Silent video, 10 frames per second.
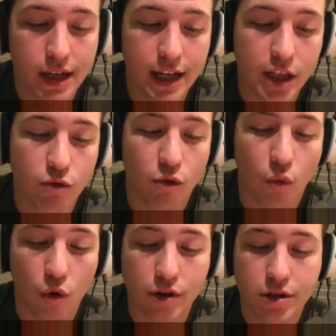In the
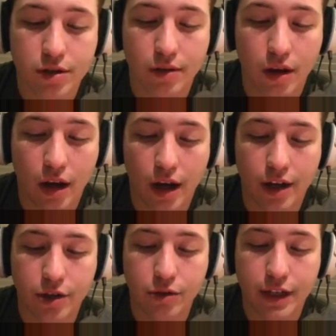rewards,
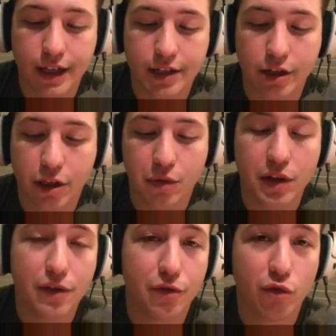you get
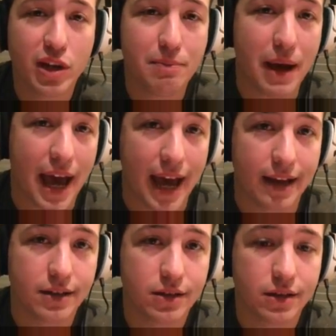3 free
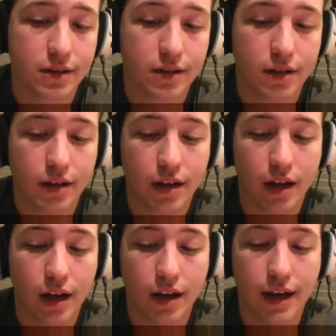packs
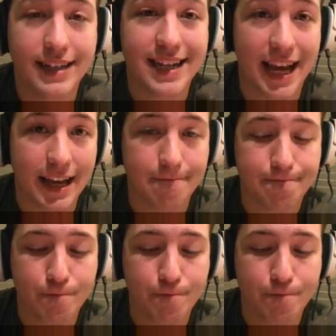a day.